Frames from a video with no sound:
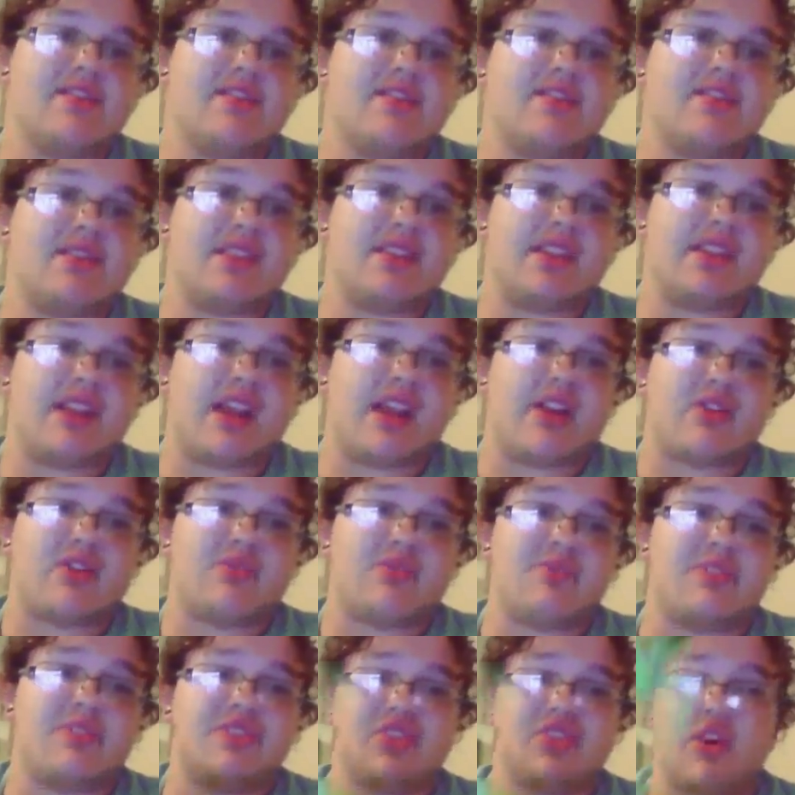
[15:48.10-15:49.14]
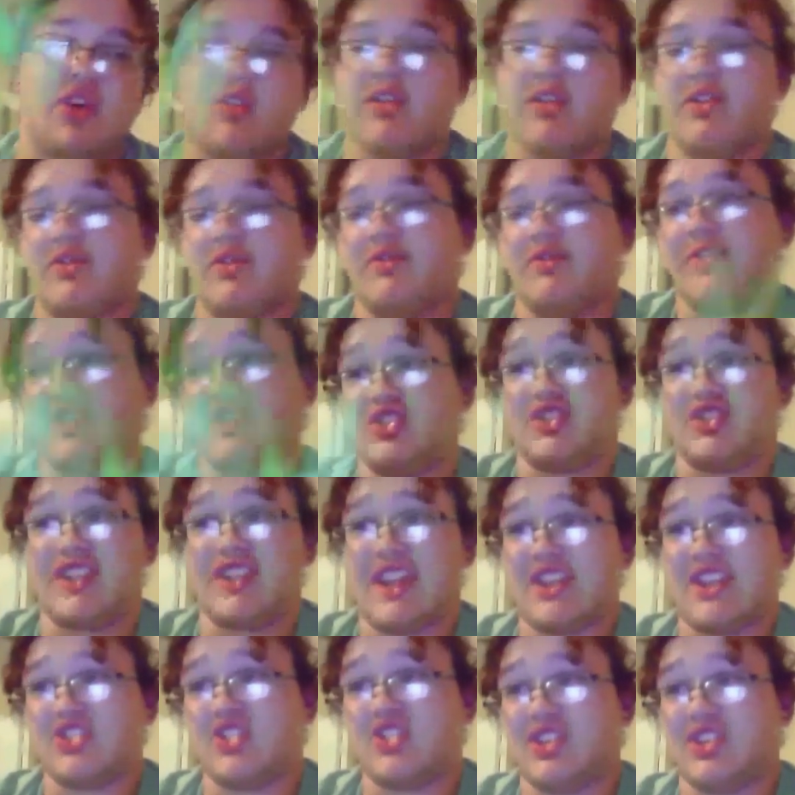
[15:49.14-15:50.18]
that it outcompetes all other
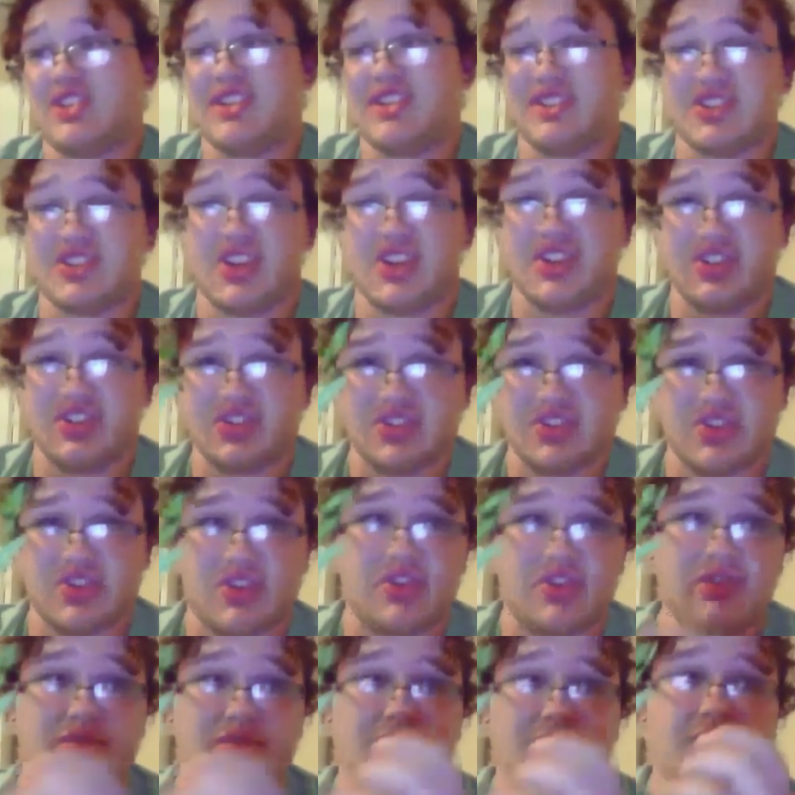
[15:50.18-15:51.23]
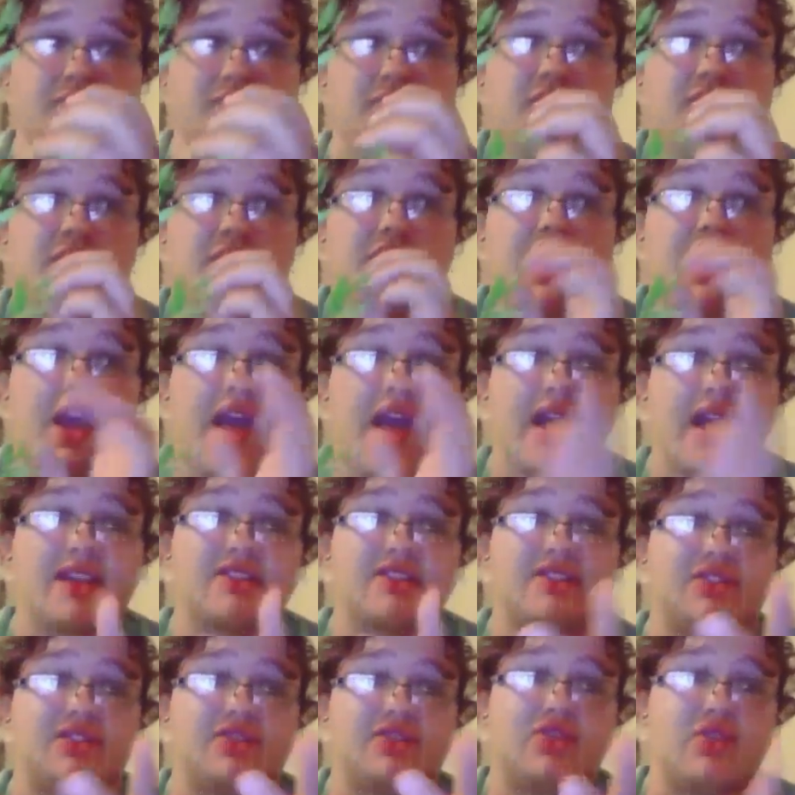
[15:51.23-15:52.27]
vegetation and does not serve
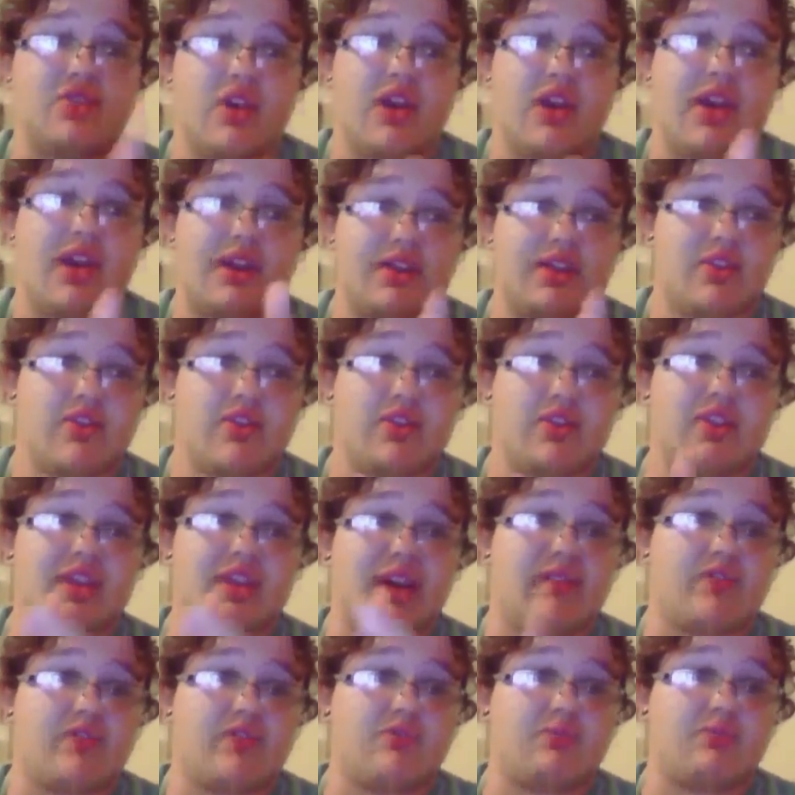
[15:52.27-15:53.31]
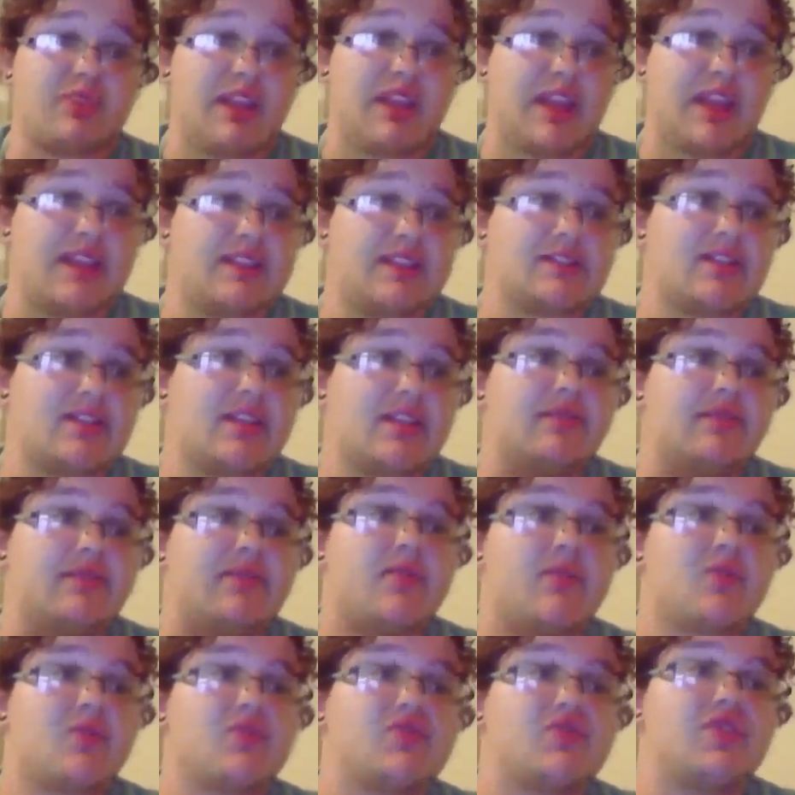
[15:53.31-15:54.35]
as a good cover plant,
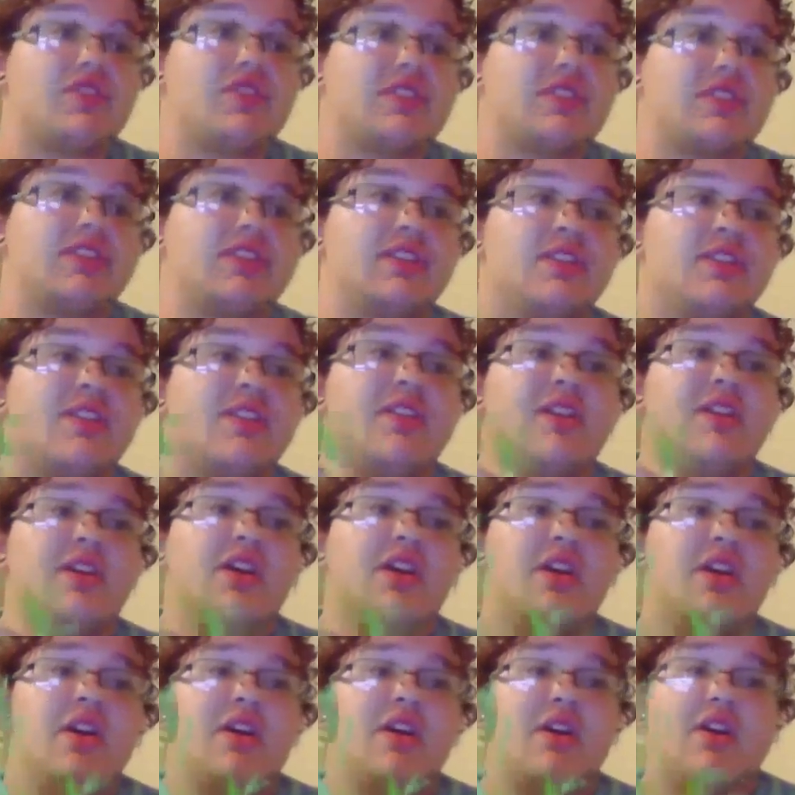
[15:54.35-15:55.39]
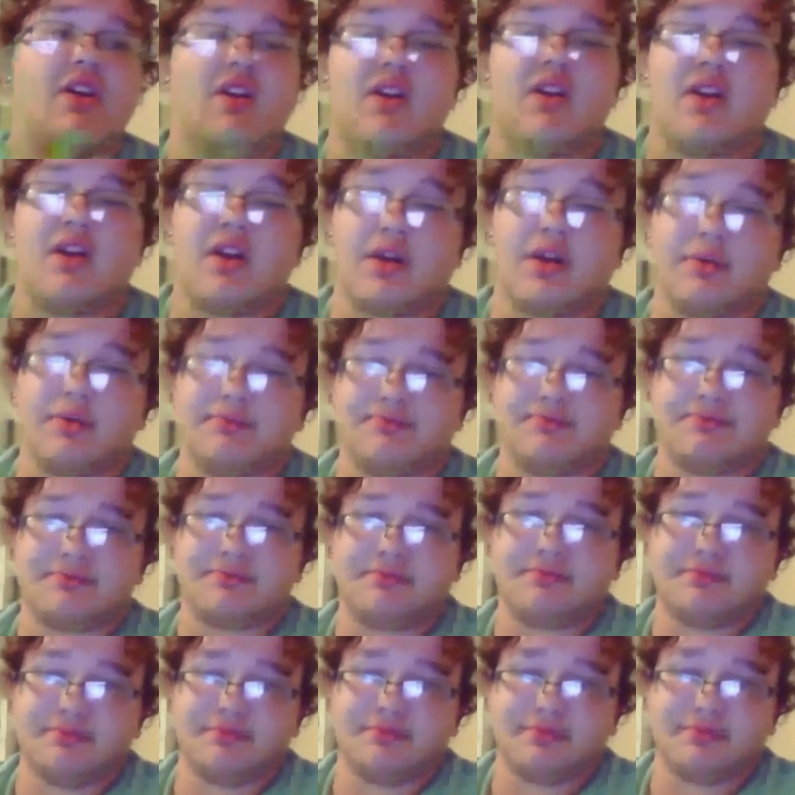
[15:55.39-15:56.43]
unfortunately.
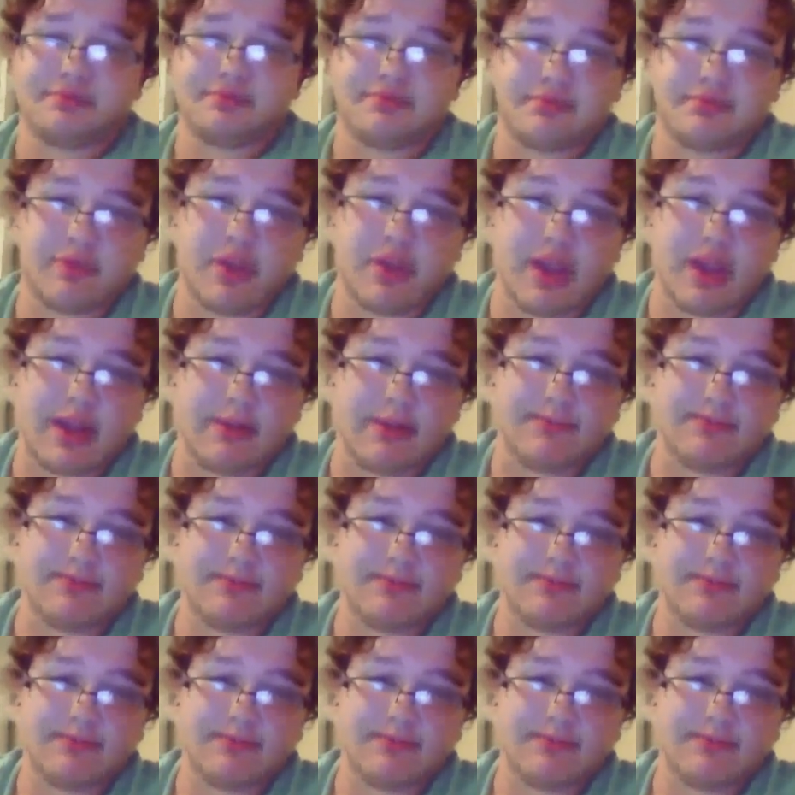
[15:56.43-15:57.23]
Yeah.